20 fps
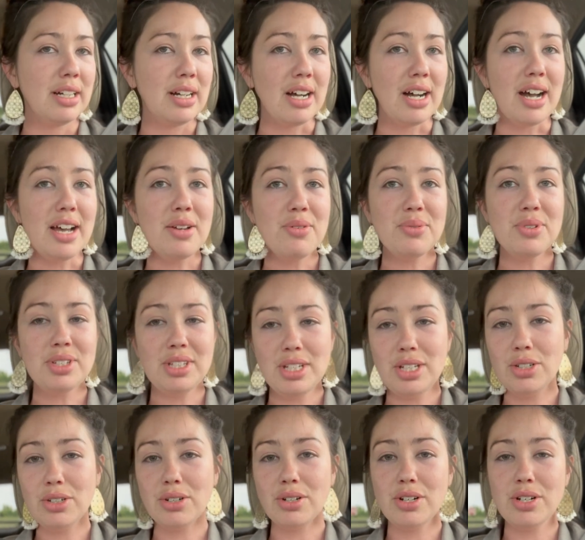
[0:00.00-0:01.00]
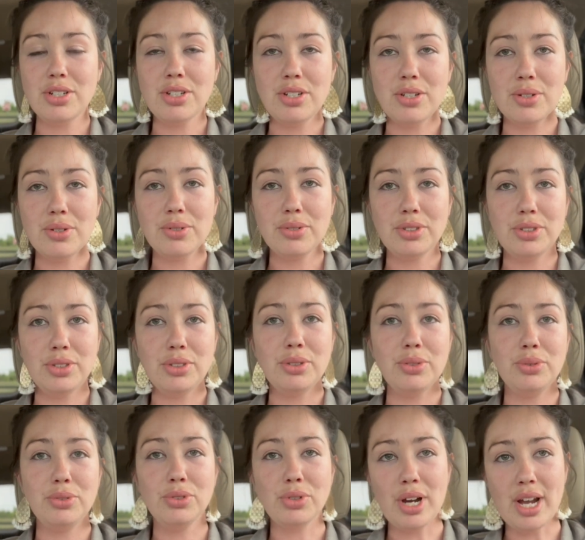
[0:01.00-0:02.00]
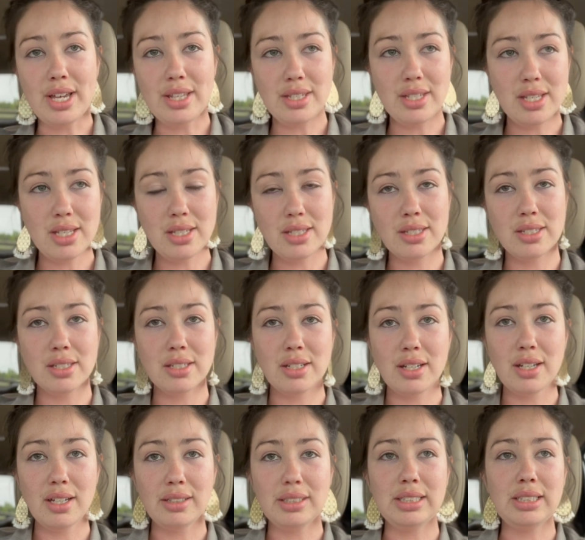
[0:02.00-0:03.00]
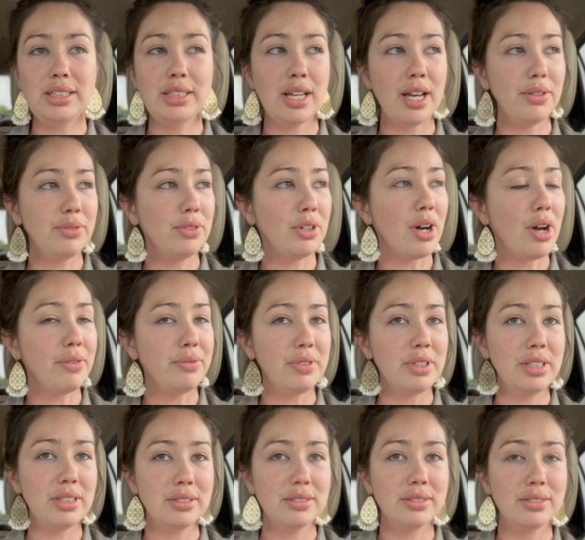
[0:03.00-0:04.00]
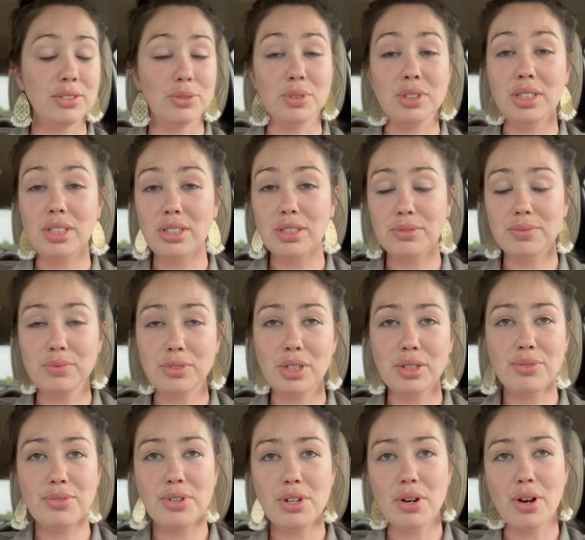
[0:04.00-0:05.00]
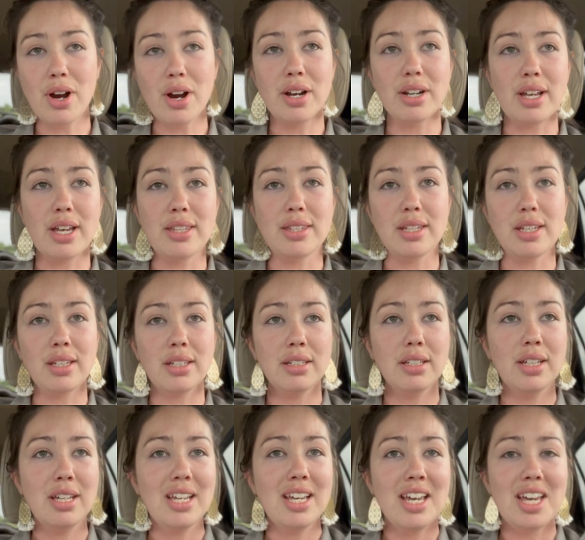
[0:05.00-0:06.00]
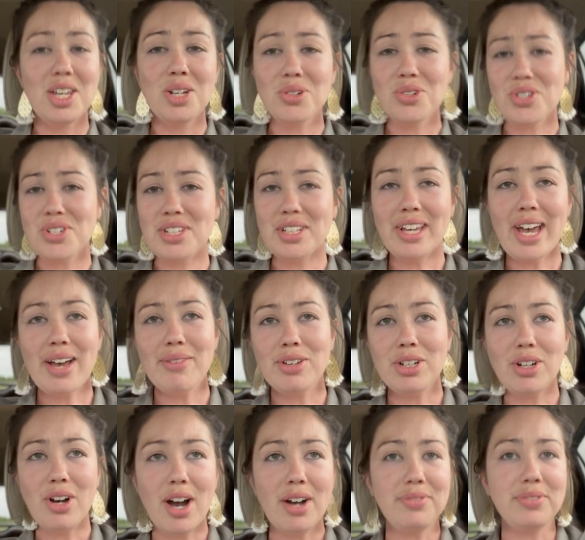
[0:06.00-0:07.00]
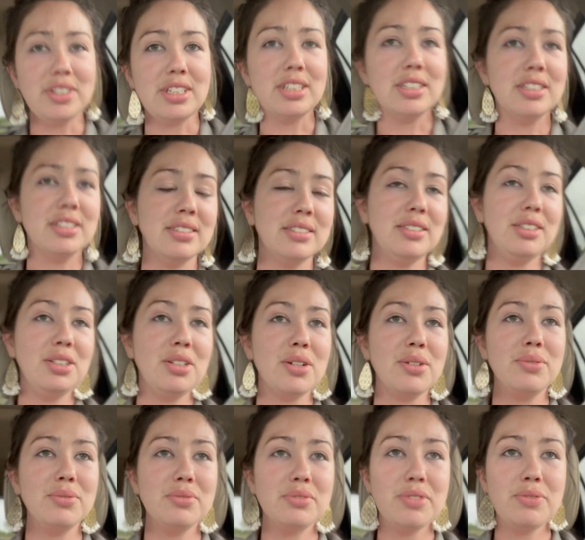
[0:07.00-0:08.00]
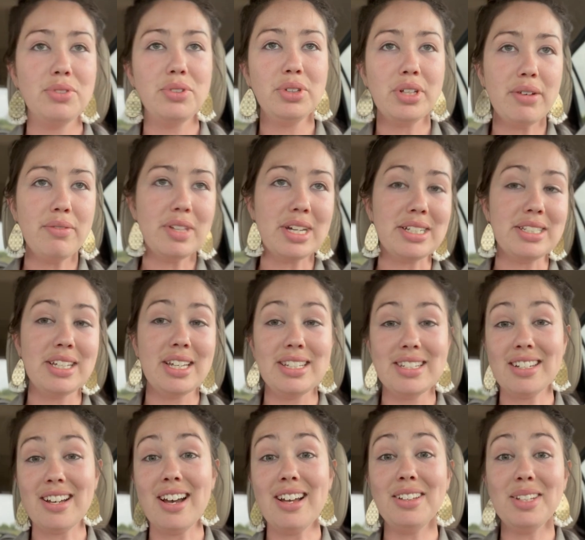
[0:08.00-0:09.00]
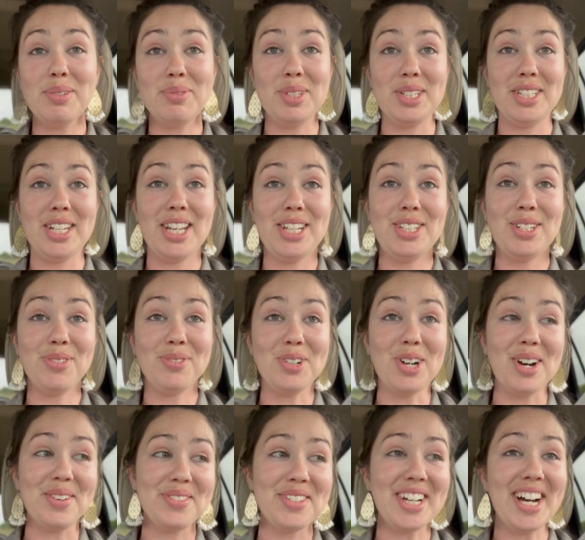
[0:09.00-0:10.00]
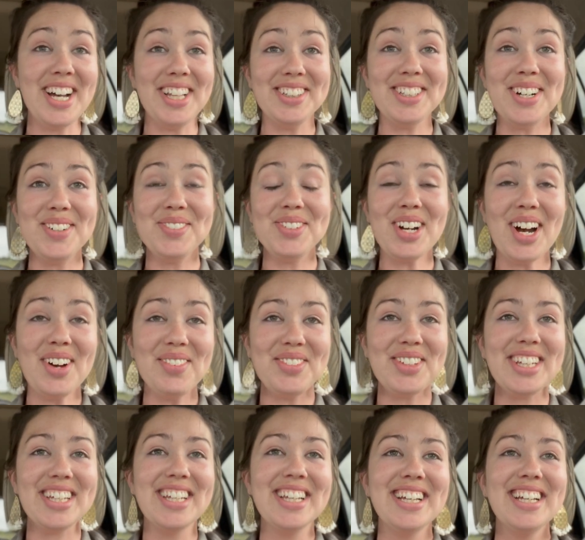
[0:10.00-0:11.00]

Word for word: I really encourage you to try this decaf coffee. It's really good for your heart, I think. And you're still having coffee, you know, if you love that taste. I love the taste of coffee. I love coffee.